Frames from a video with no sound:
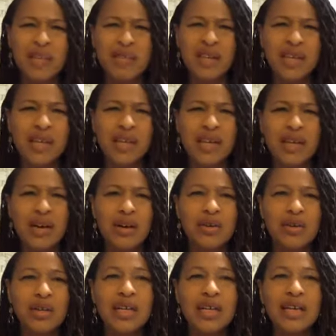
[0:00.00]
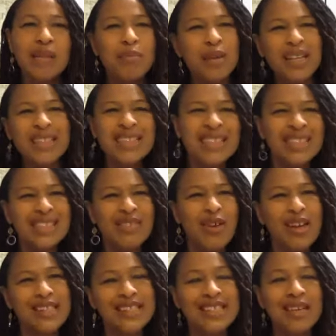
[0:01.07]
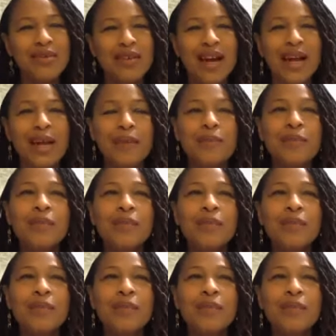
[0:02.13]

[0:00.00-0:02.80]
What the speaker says: the ego, but it didn't quite sit right.